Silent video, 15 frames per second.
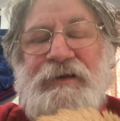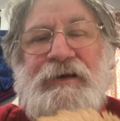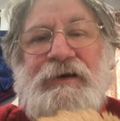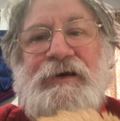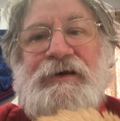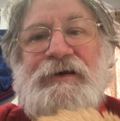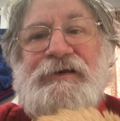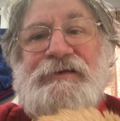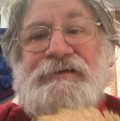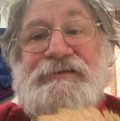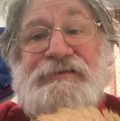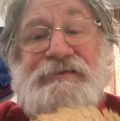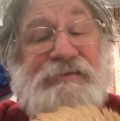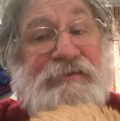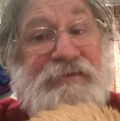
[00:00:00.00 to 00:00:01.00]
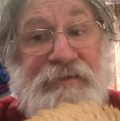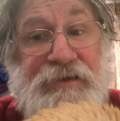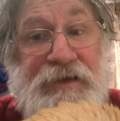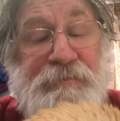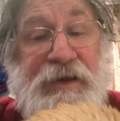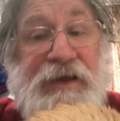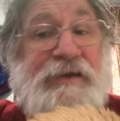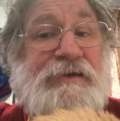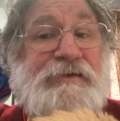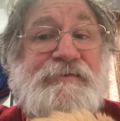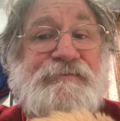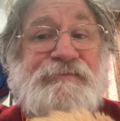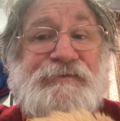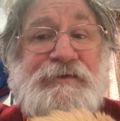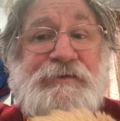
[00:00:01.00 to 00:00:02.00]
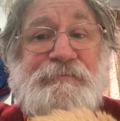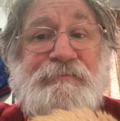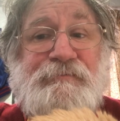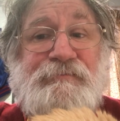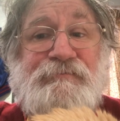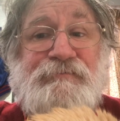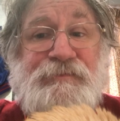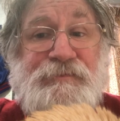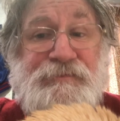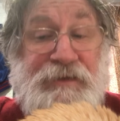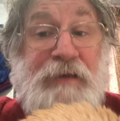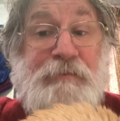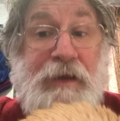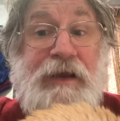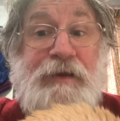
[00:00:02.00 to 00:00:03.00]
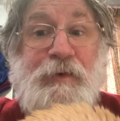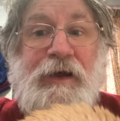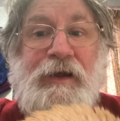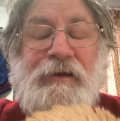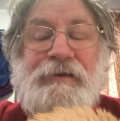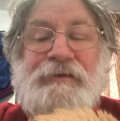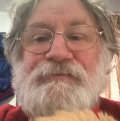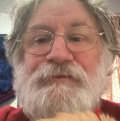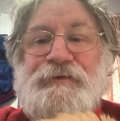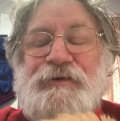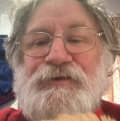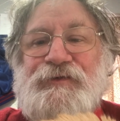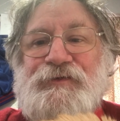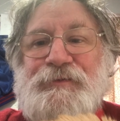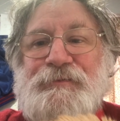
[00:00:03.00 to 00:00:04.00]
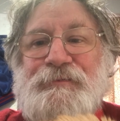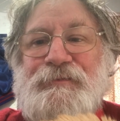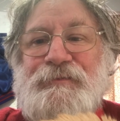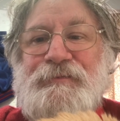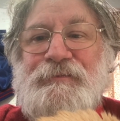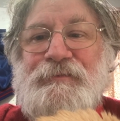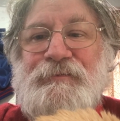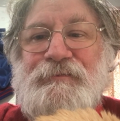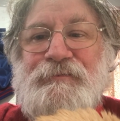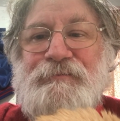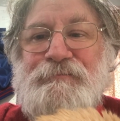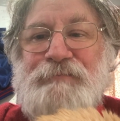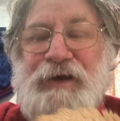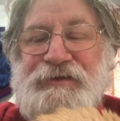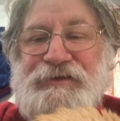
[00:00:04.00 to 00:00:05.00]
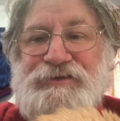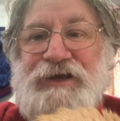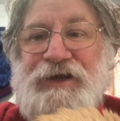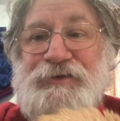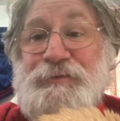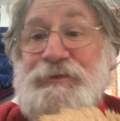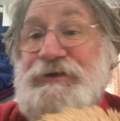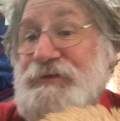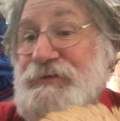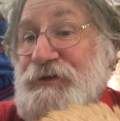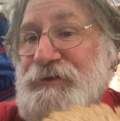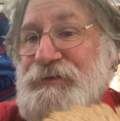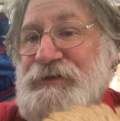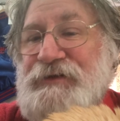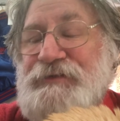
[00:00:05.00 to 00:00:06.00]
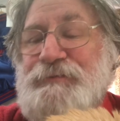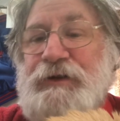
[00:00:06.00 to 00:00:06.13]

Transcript: They may well have crossed. by the Channel. We don't know that